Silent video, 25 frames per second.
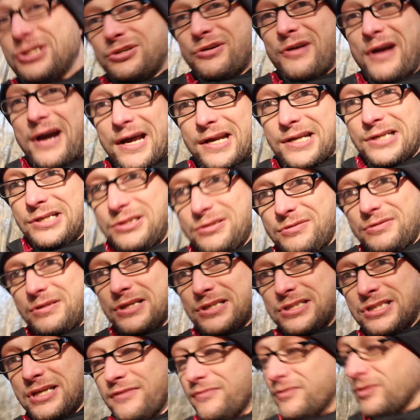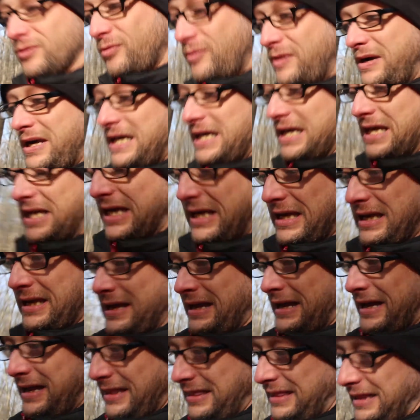try to do this every week.
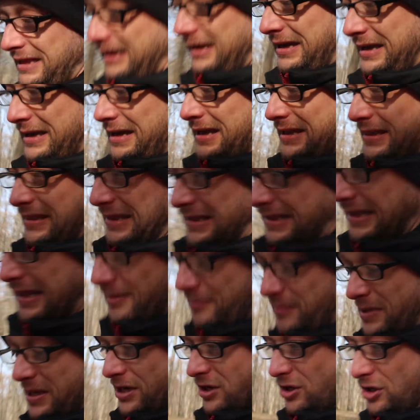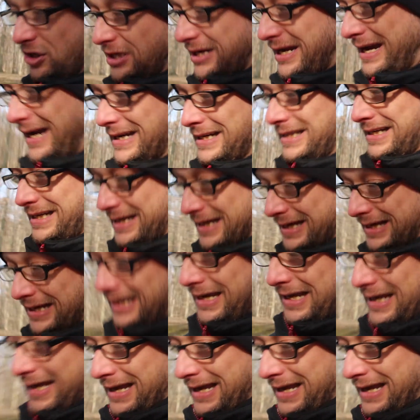I think that'd be a good idea.